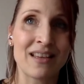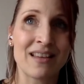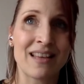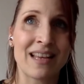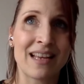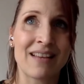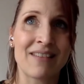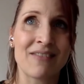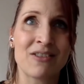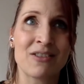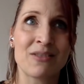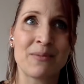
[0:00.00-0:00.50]

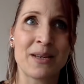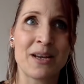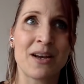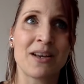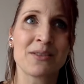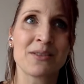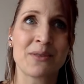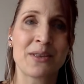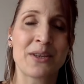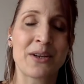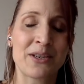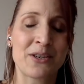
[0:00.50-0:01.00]
like, to be
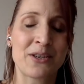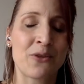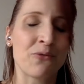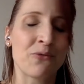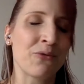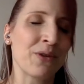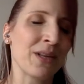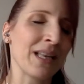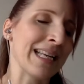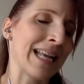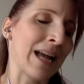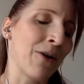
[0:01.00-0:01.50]
honest with you, I don't
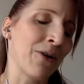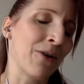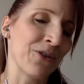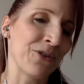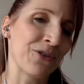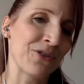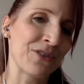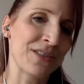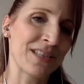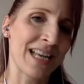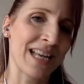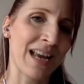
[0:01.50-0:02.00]
really now
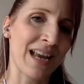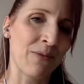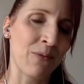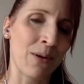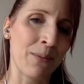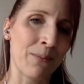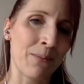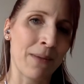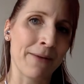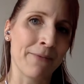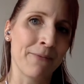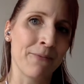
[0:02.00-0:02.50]
understand
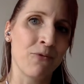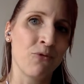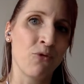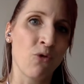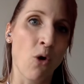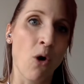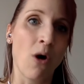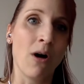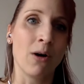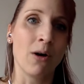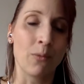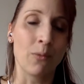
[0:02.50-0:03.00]
what my
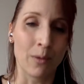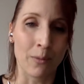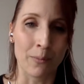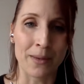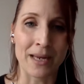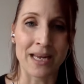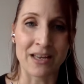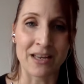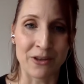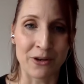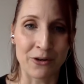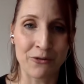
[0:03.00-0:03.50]
role will
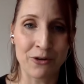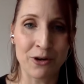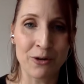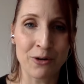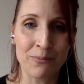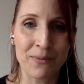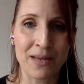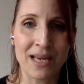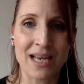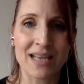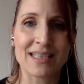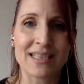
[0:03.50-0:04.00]
be in the
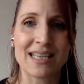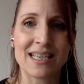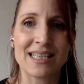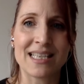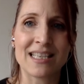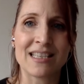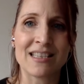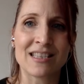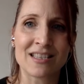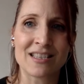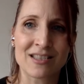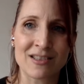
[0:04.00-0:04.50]
group, because I
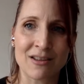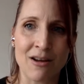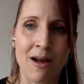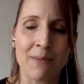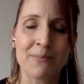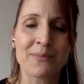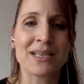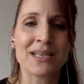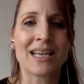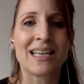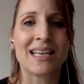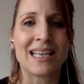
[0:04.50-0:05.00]
didn't
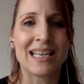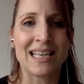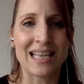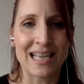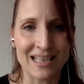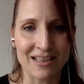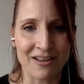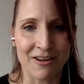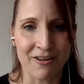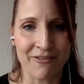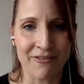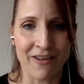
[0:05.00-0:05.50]
stop to get
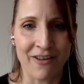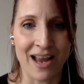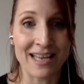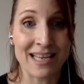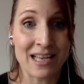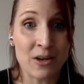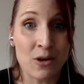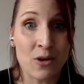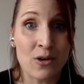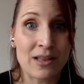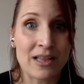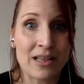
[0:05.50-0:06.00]
I
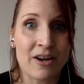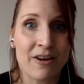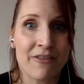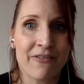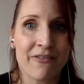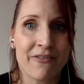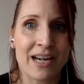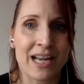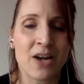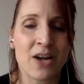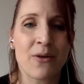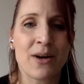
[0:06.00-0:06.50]
didn't
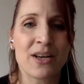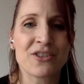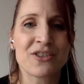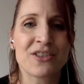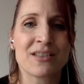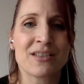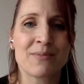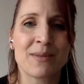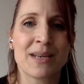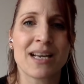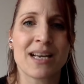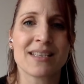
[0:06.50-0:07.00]
clarify any
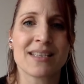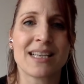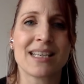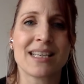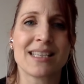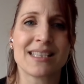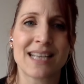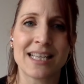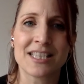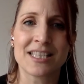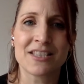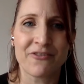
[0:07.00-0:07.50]
questions, because I
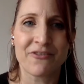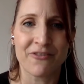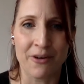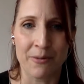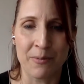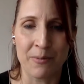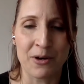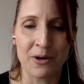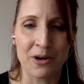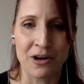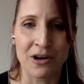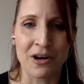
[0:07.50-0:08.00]
sensed
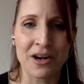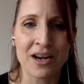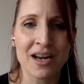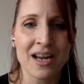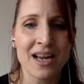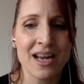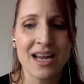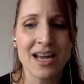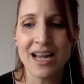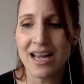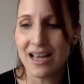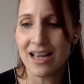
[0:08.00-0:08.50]
from her,
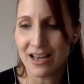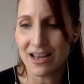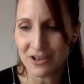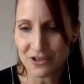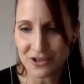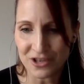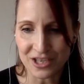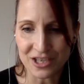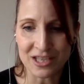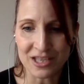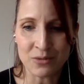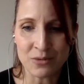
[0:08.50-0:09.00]

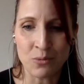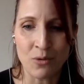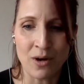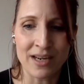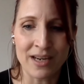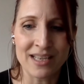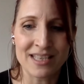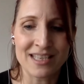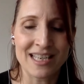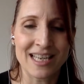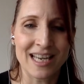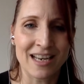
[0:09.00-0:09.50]
she just
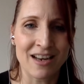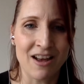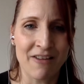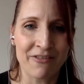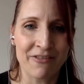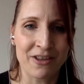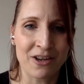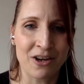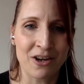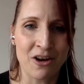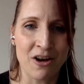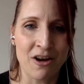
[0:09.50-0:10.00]
wanted to get
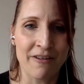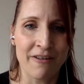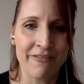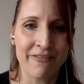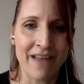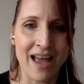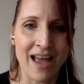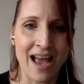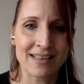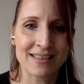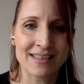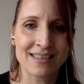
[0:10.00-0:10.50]
off the call
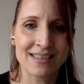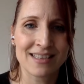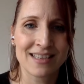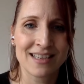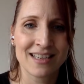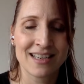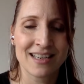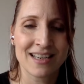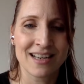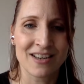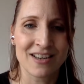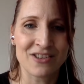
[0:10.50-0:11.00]
fast,
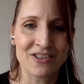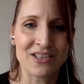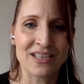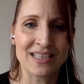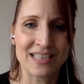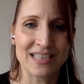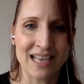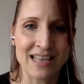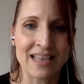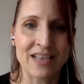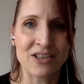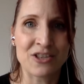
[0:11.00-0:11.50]
because she
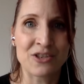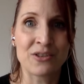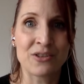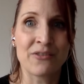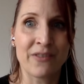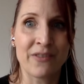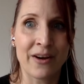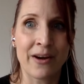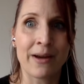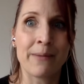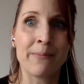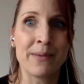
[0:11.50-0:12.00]
said that she was
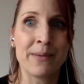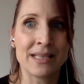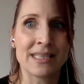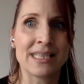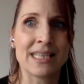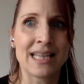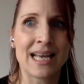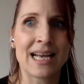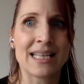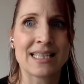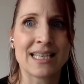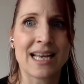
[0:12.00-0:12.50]
very
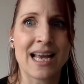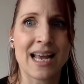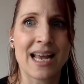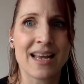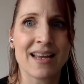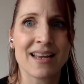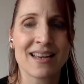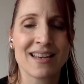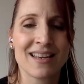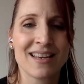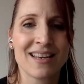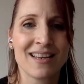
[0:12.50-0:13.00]
busy that
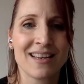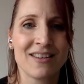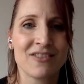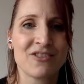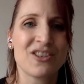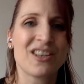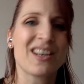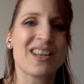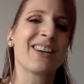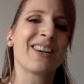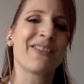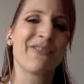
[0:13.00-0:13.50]
day.
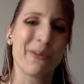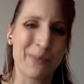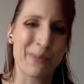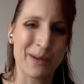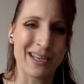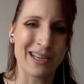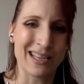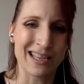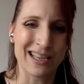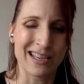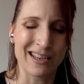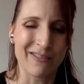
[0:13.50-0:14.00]
She kind of
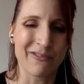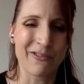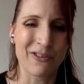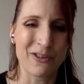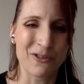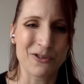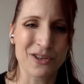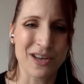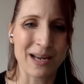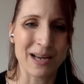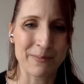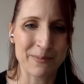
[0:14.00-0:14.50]
repeated it a
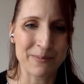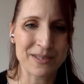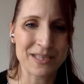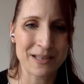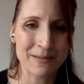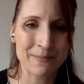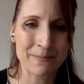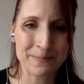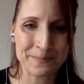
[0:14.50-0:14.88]
few times.